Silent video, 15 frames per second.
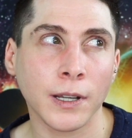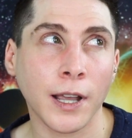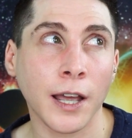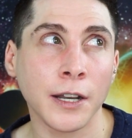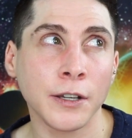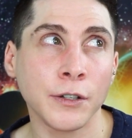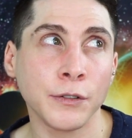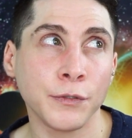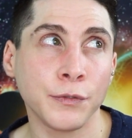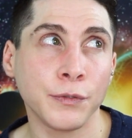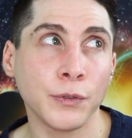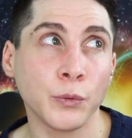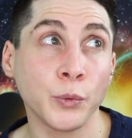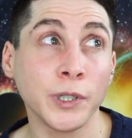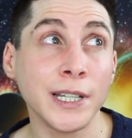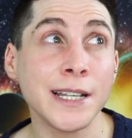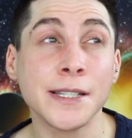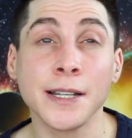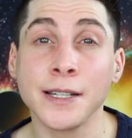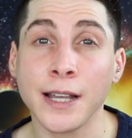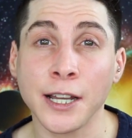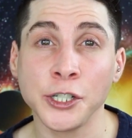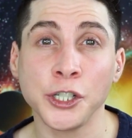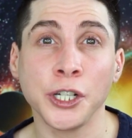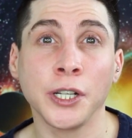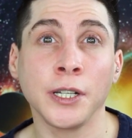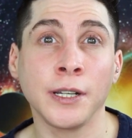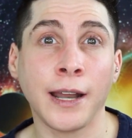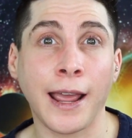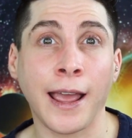kind of releasing
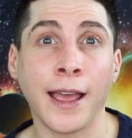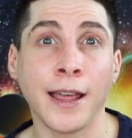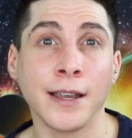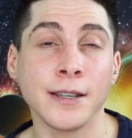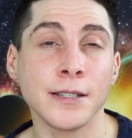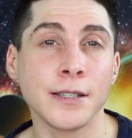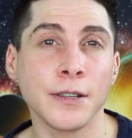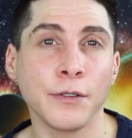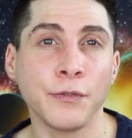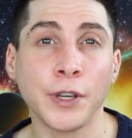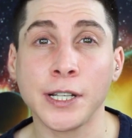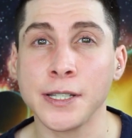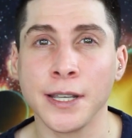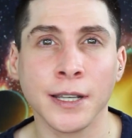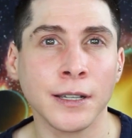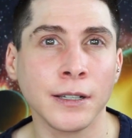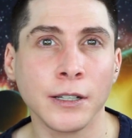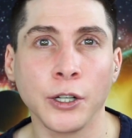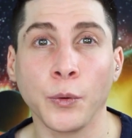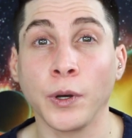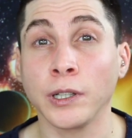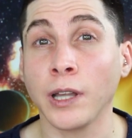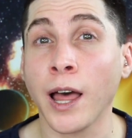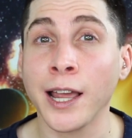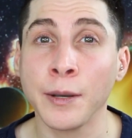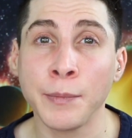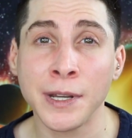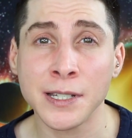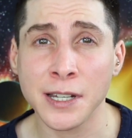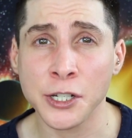tension and fixing, you know,
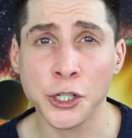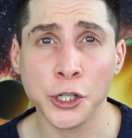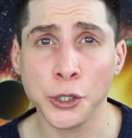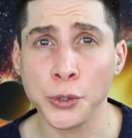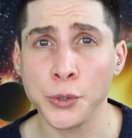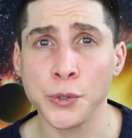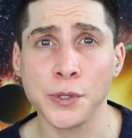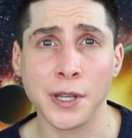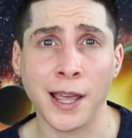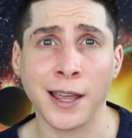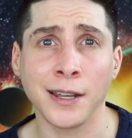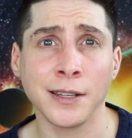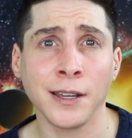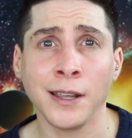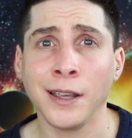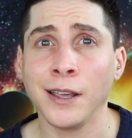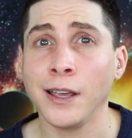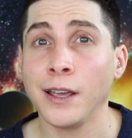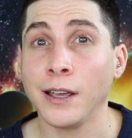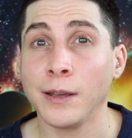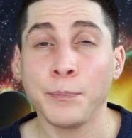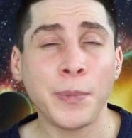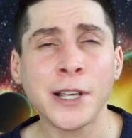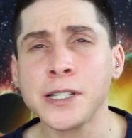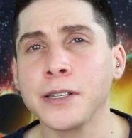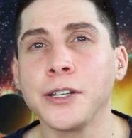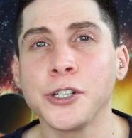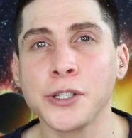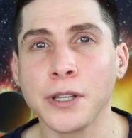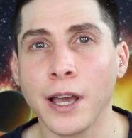alignment issues, and
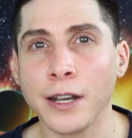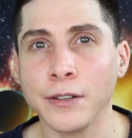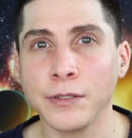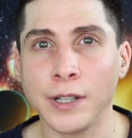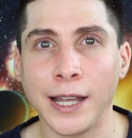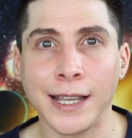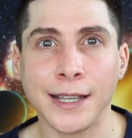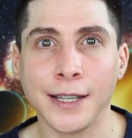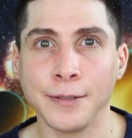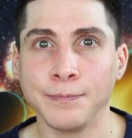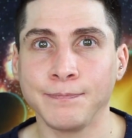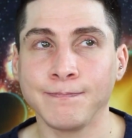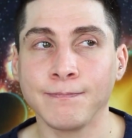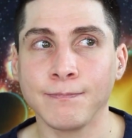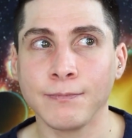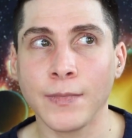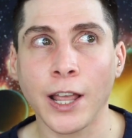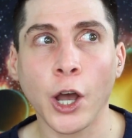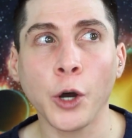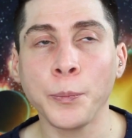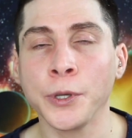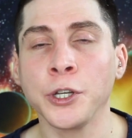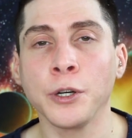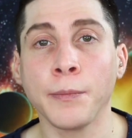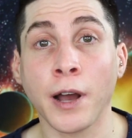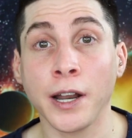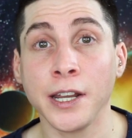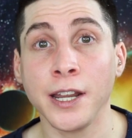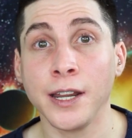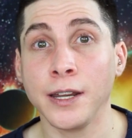basically just kind of like helping your
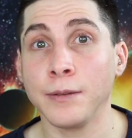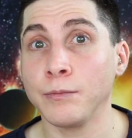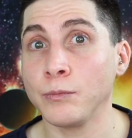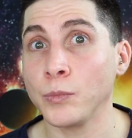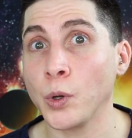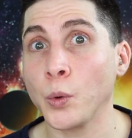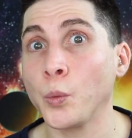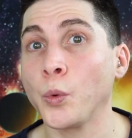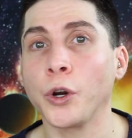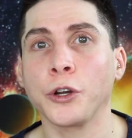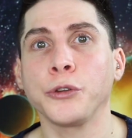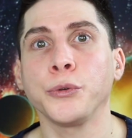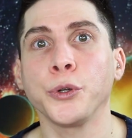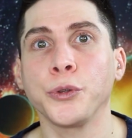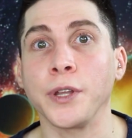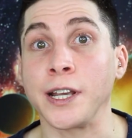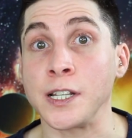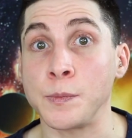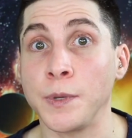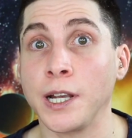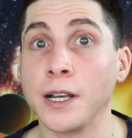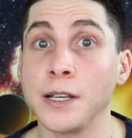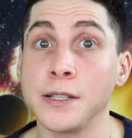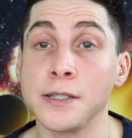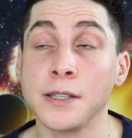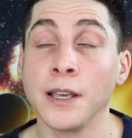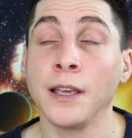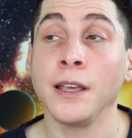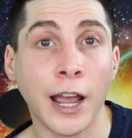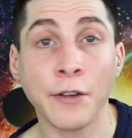body work through things.
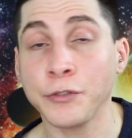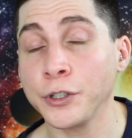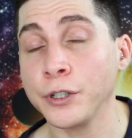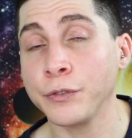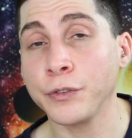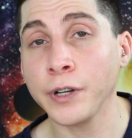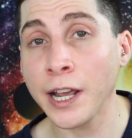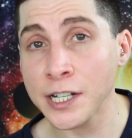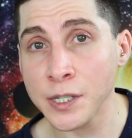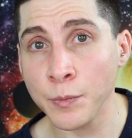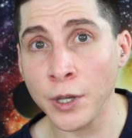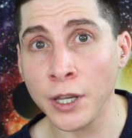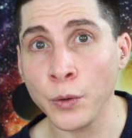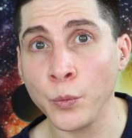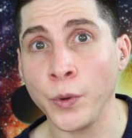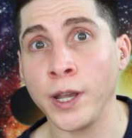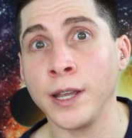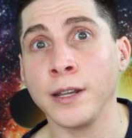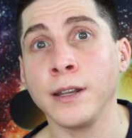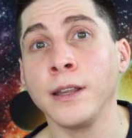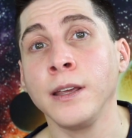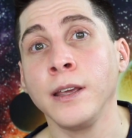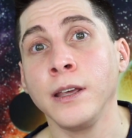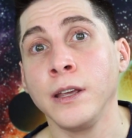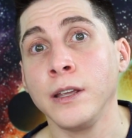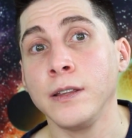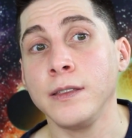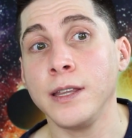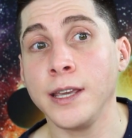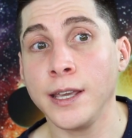Because after the frenectomy, when
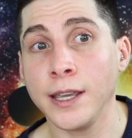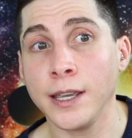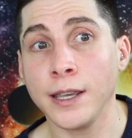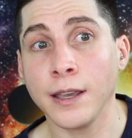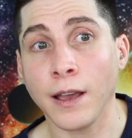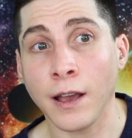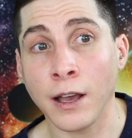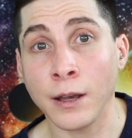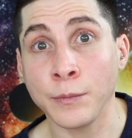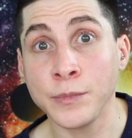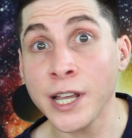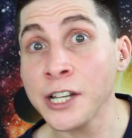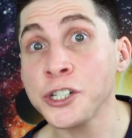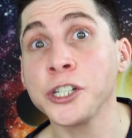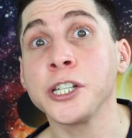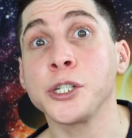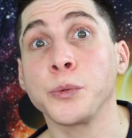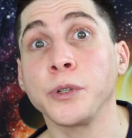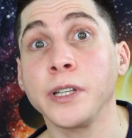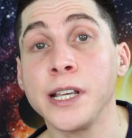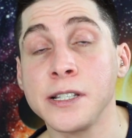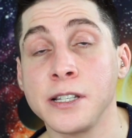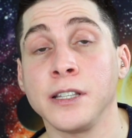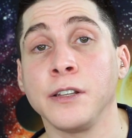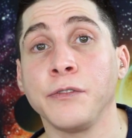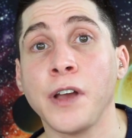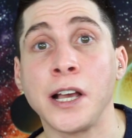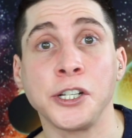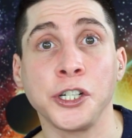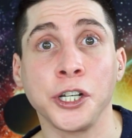the tension is released in the
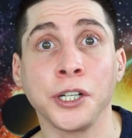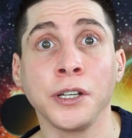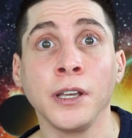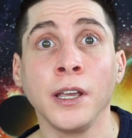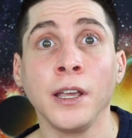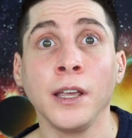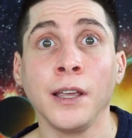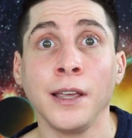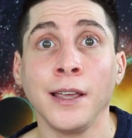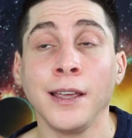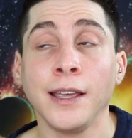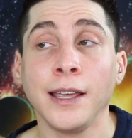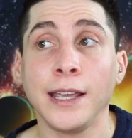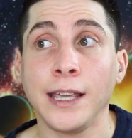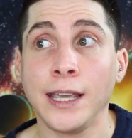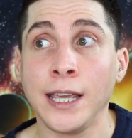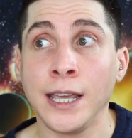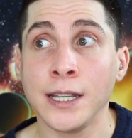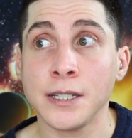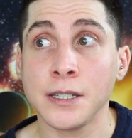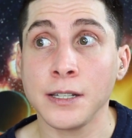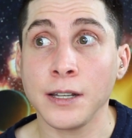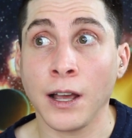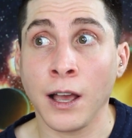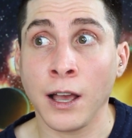fascia, it